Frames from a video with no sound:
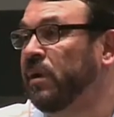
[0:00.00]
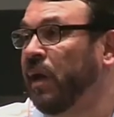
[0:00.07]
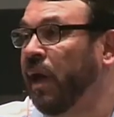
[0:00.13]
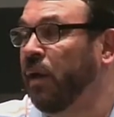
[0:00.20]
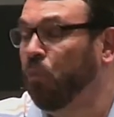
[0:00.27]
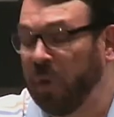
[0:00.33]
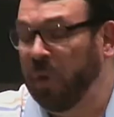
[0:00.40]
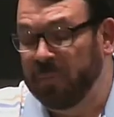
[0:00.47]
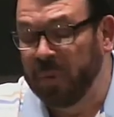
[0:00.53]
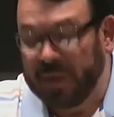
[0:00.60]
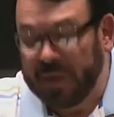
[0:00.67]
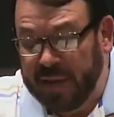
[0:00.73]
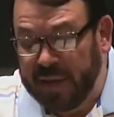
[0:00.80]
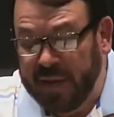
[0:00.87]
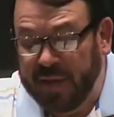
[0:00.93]
And we
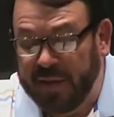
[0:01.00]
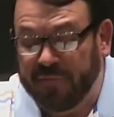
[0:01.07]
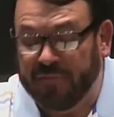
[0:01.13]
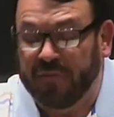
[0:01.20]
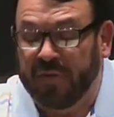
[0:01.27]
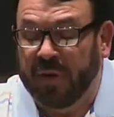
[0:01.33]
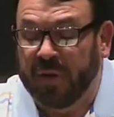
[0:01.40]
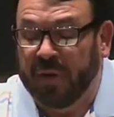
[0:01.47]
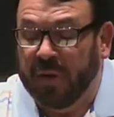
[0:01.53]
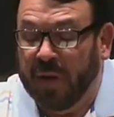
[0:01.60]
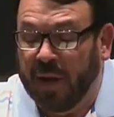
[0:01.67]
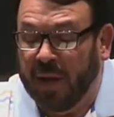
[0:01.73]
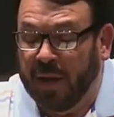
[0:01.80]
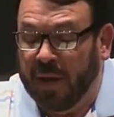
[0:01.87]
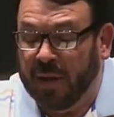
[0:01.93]
believe
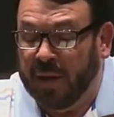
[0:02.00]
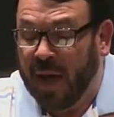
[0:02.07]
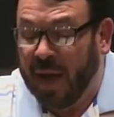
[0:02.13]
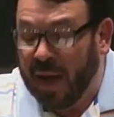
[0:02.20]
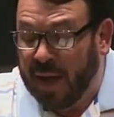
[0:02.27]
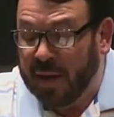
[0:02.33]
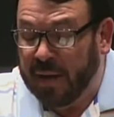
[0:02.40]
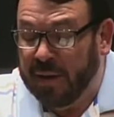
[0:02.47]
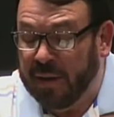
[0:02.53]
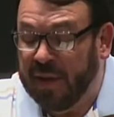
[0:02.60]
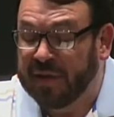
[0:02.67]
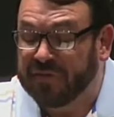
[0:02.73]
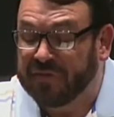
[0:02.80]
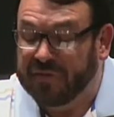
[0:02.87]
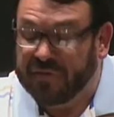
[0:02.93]
God
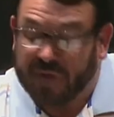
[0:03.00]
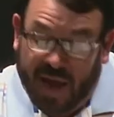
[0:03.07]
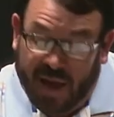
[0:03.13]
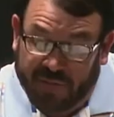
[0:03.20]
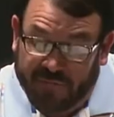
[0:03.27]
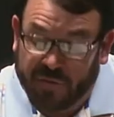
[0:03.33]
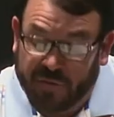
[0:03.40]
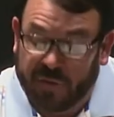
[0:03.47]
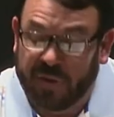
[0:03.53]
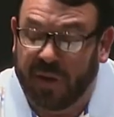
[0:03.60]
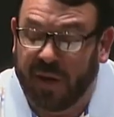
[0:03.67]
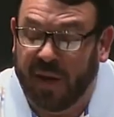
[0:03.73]
is sovereign,